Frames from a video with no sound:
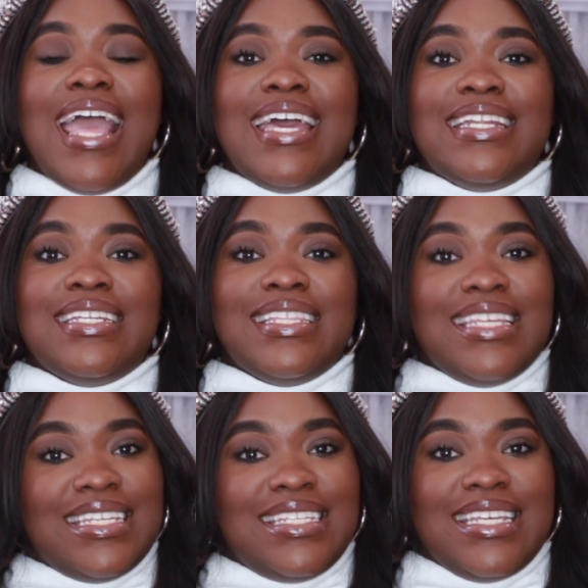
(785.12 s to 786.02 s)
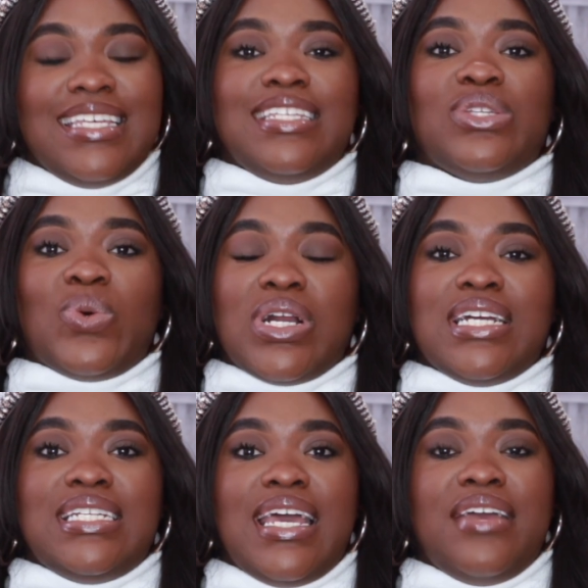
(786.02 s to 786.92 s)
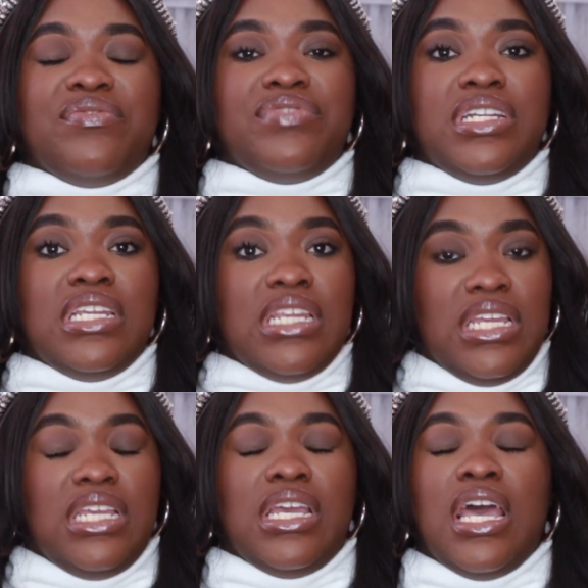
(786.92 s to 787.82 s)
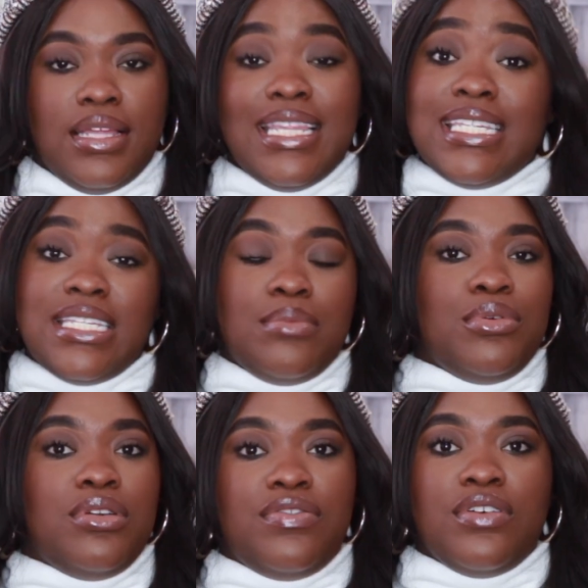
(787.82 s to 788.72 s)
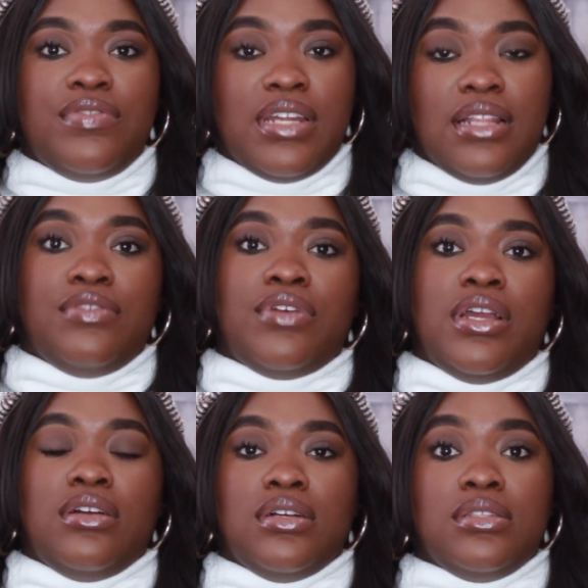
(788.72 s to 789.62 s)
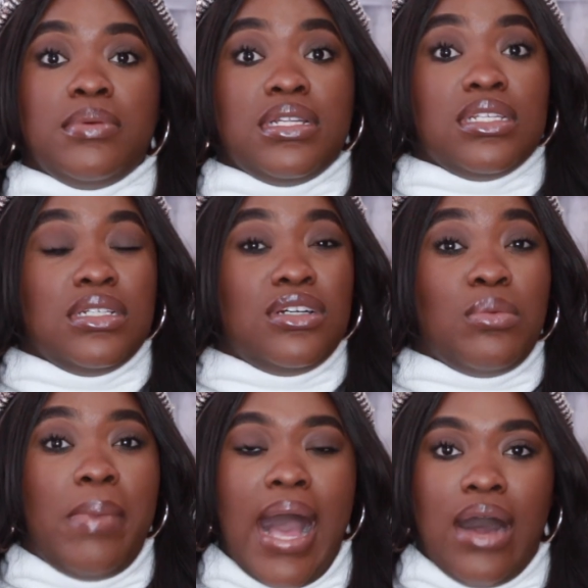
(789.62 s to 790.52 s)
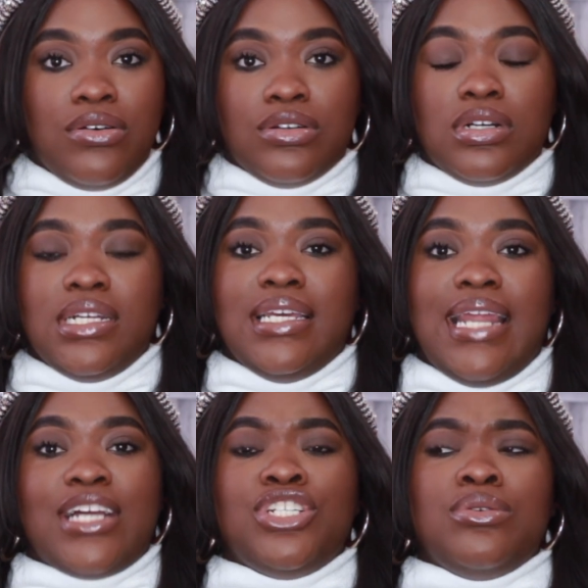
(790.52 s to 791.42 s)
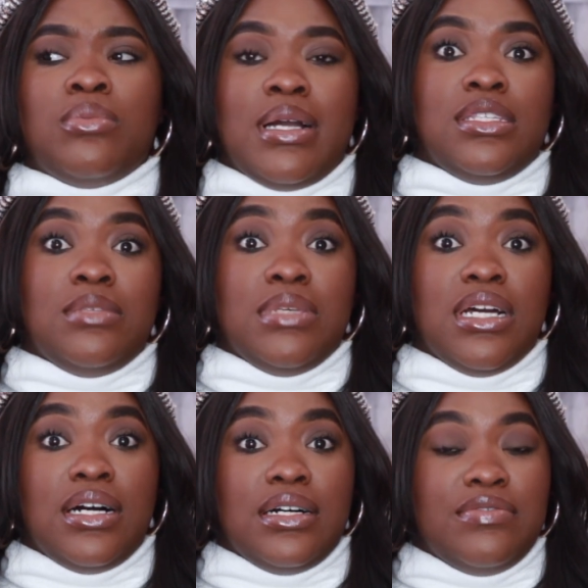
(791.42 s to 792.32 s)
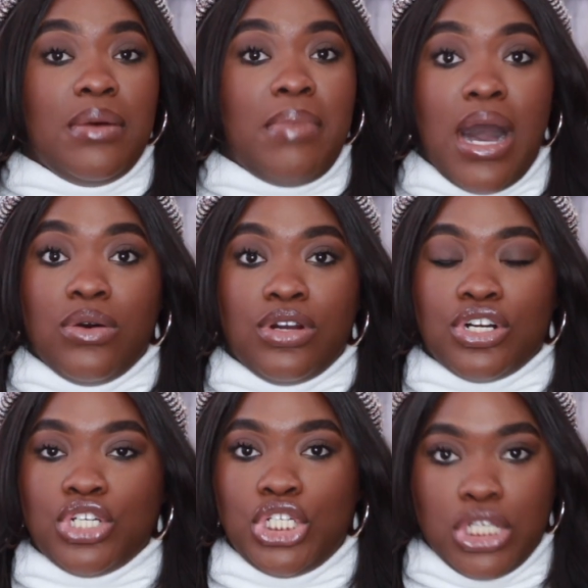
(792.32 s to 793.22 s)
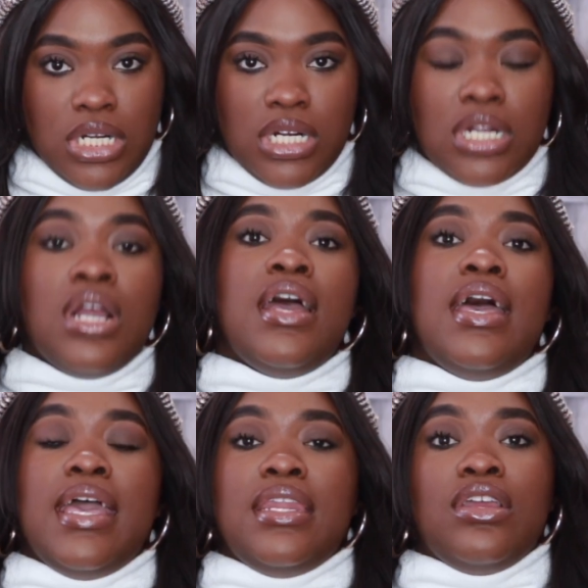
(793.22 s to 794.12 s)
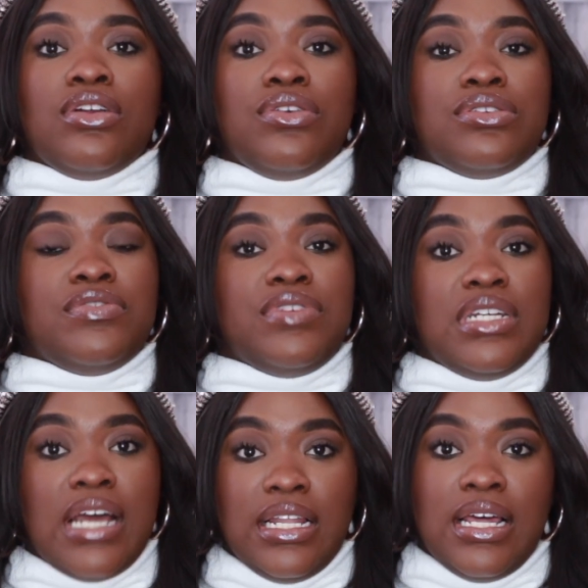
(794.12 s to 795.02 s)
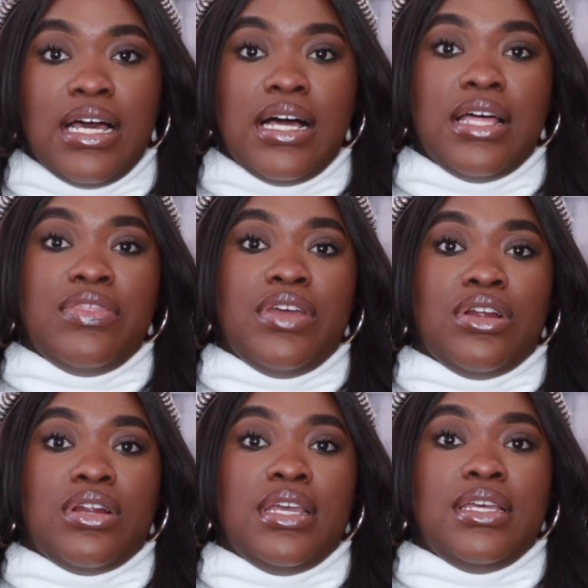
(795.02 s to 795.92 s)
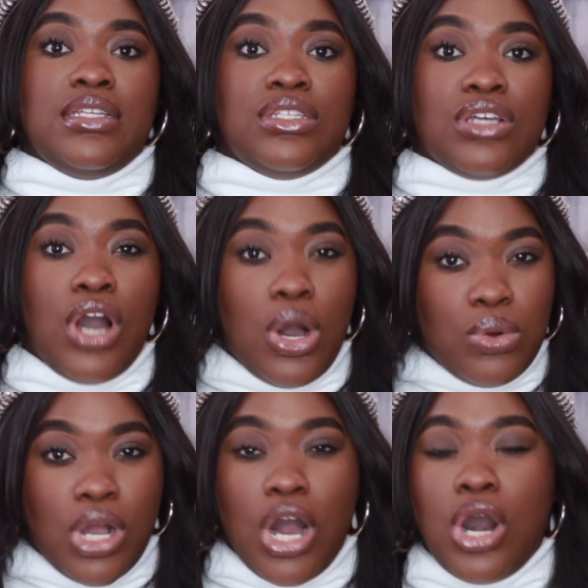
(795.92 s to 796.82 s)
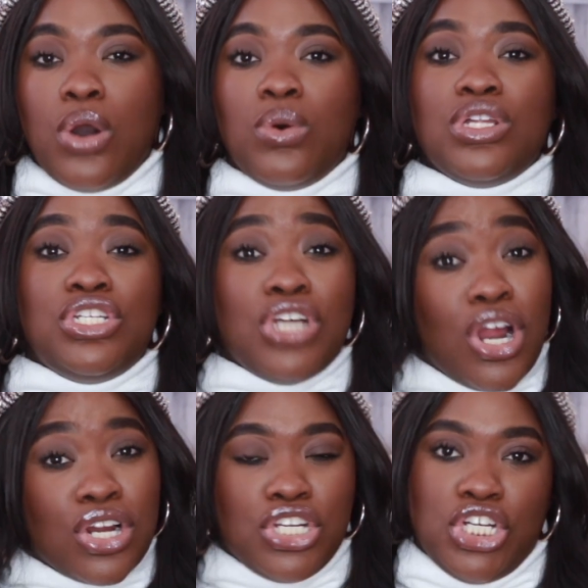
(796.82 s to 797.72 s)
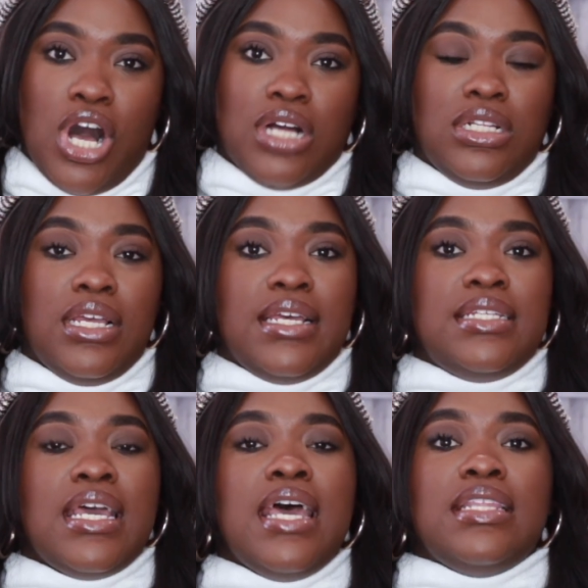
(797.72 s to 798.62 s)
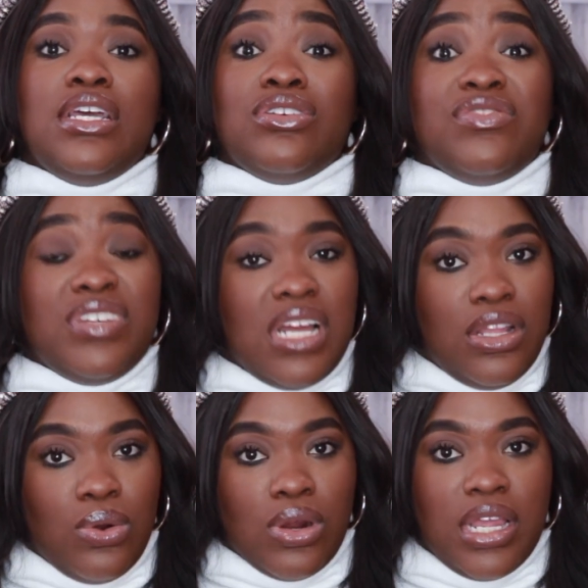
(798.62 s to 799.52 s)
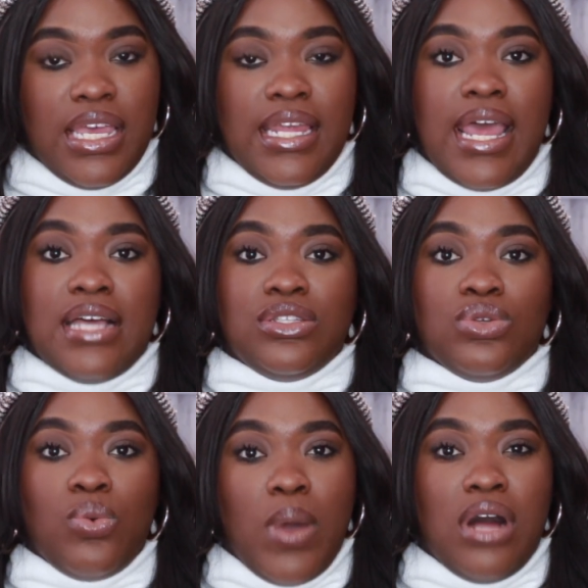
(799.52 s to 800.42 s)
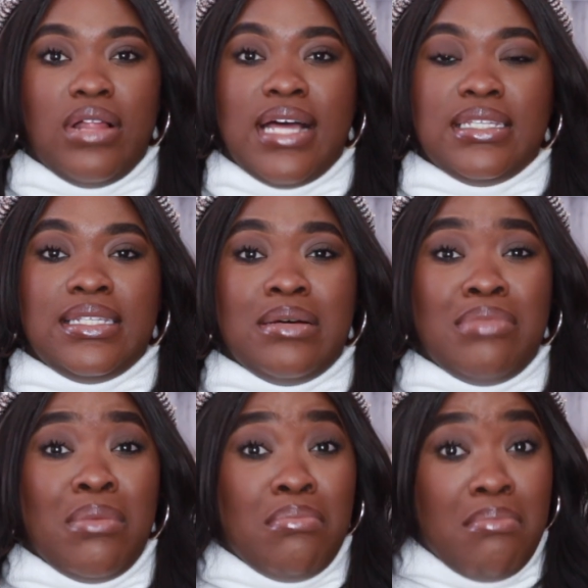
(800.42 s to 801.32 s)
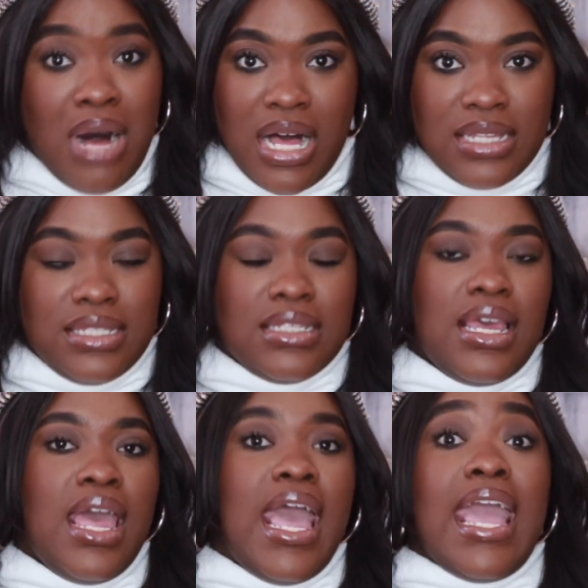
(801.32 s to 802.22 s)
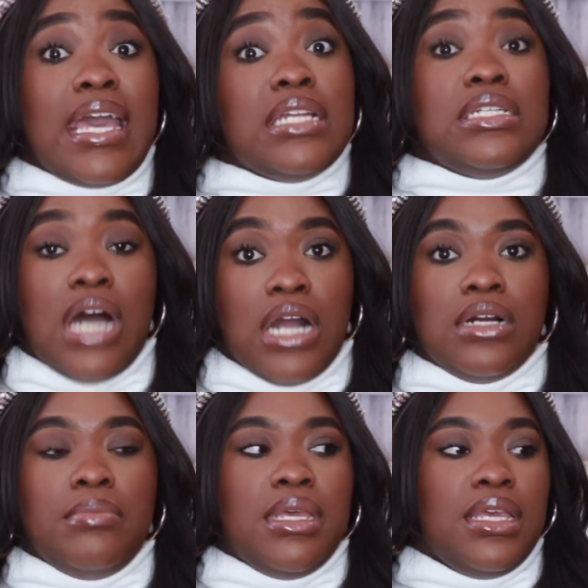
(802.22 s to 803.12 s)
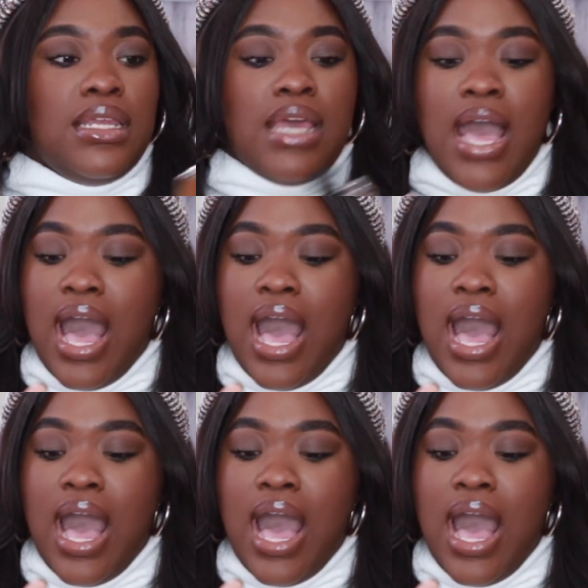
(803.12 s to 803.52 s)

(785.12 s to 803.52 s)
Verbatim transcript: and this is Orchidée Vanille. This is a beautiful vanilla fragrance, but it's a little powdery. It actually reminds me of powdered sugar. In here there's vanilla, there is cocoa, dark chocolate, there's vanilla orchid, as well as some musk and tonka bean.